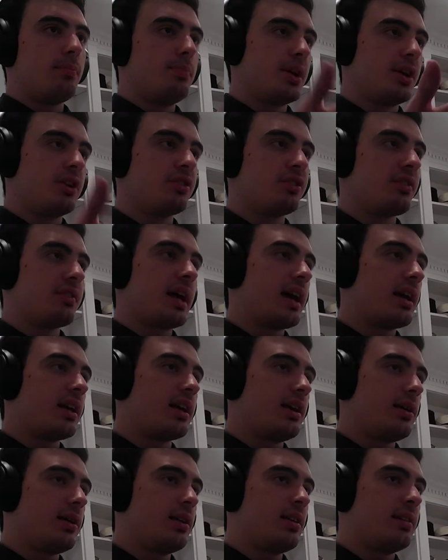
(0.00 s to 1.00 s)
because of that,
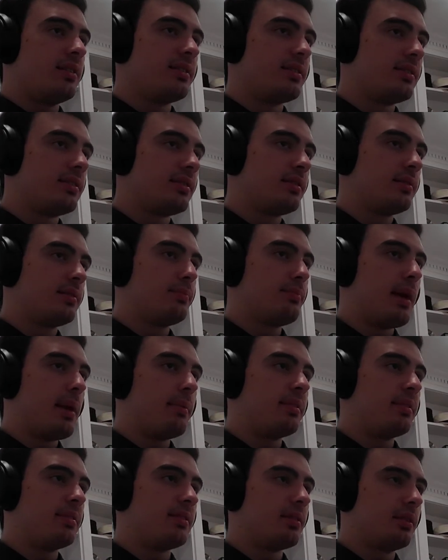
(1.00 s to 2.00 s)
he's
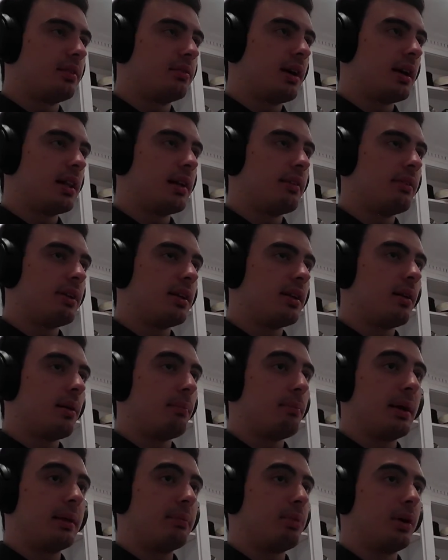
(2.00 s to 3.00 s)
maybe still relevant.
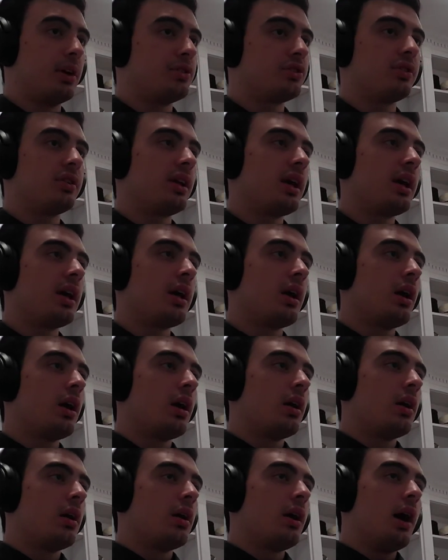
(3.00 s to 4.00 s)
But personally,
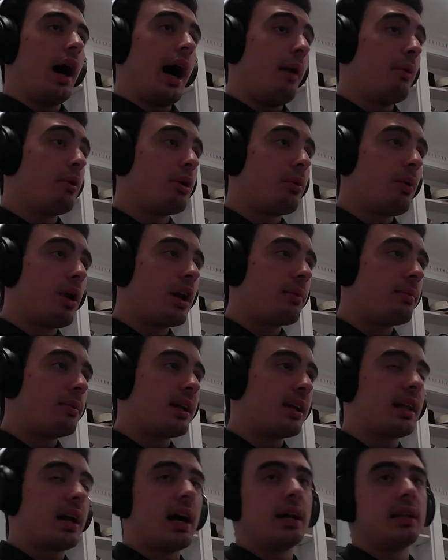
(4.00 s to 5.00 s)
I wouldn't want him in
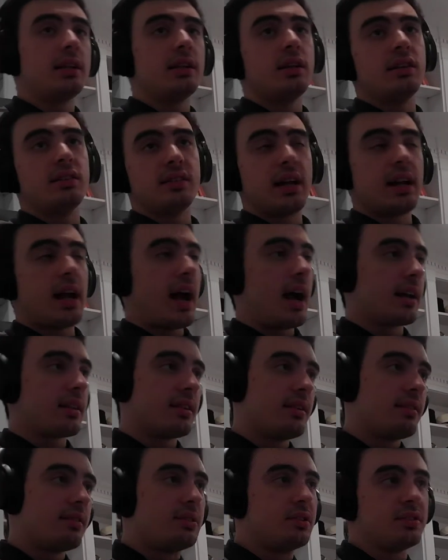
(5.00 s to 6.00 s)
the clan. He's not
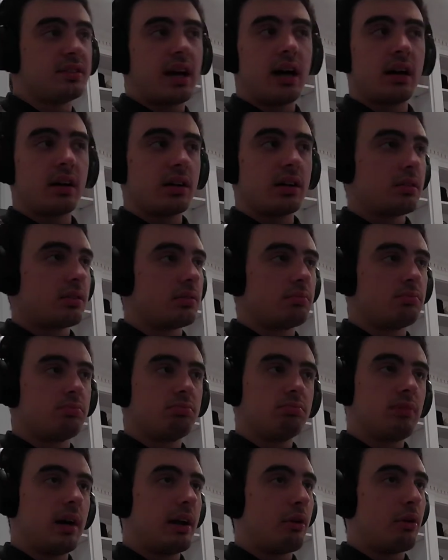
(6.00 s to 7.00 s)
active. He's not.
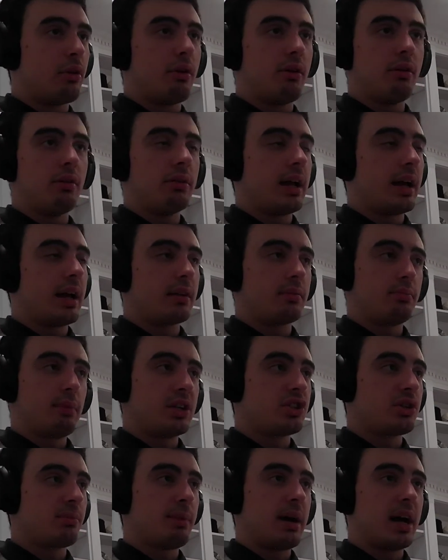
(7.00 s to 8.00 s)
I don't know like
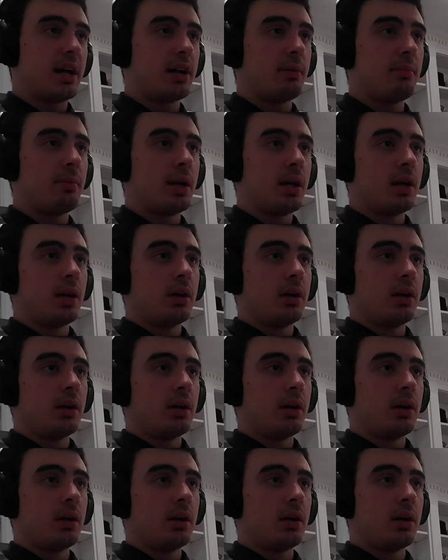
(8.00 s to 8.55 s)
much about him.